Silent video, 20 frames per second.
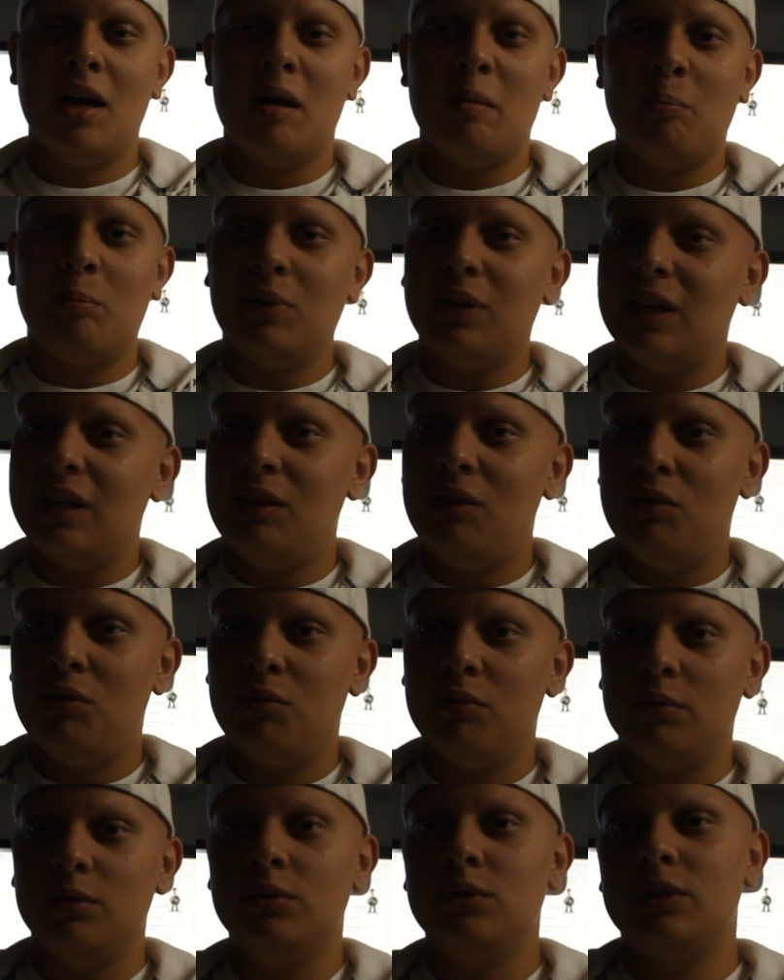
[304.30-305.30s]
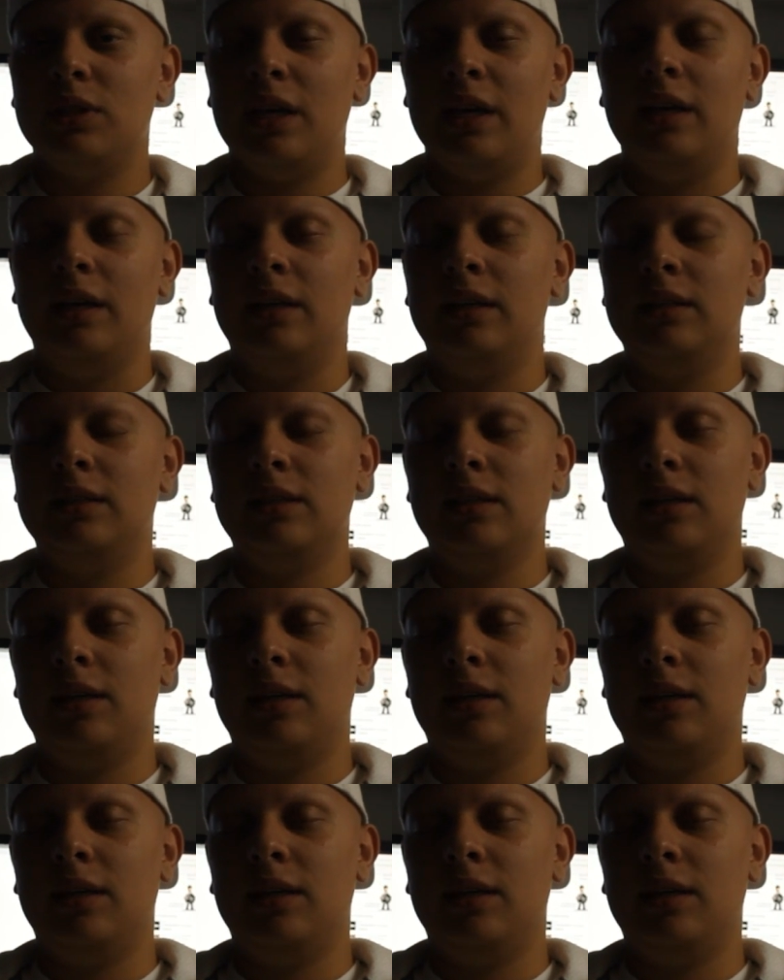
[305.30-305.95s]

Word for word: uh, playthroughs and